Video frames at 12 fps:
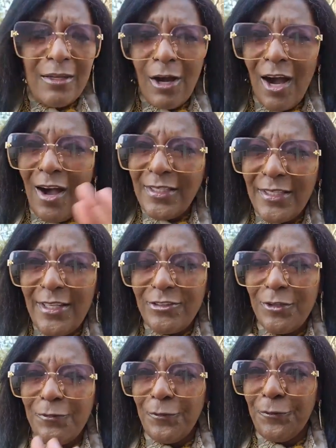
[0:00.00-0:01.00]
All of
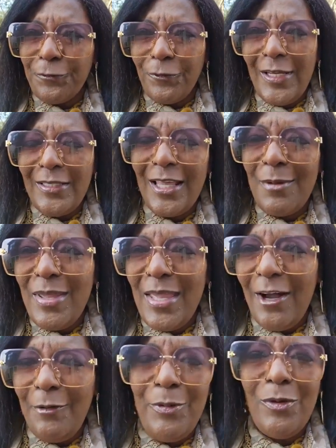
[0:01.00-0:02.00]
this is for free. Let me
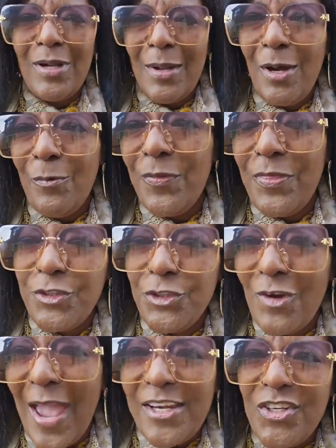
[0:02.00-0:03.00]
help you come up with a
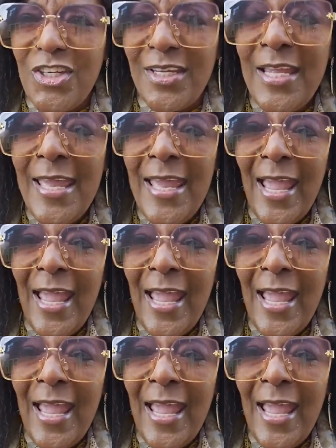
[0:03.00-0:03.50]
strategy.